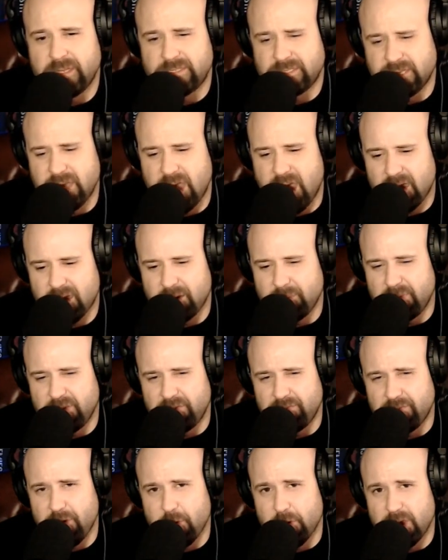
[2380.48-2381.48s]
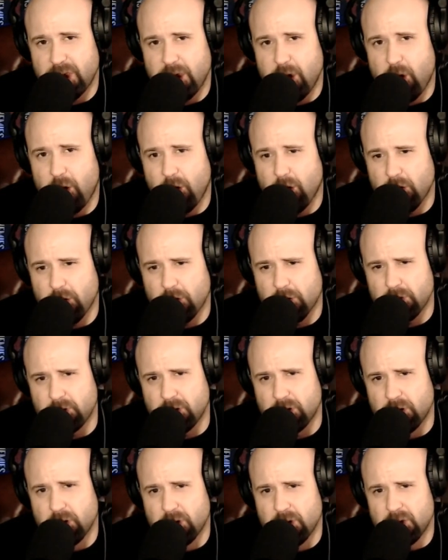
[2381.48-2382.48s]
it's not going to be very
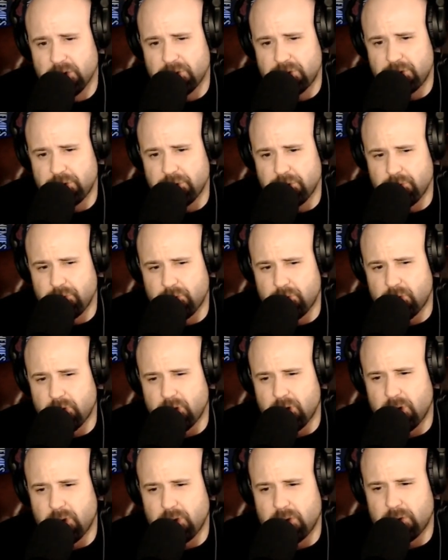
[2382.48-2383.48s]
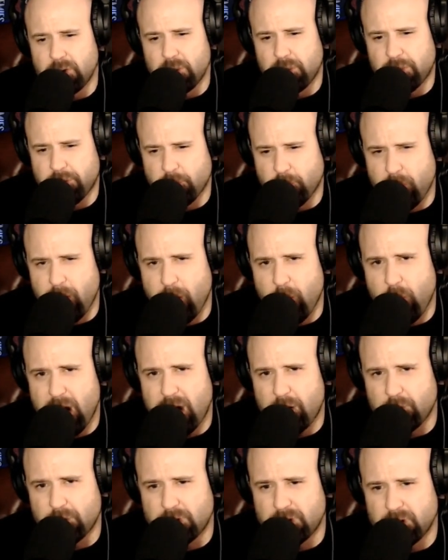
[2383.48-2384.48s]
hard to throw
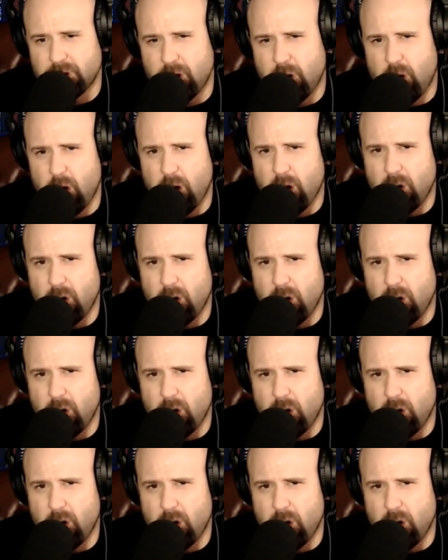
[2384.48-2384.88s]
out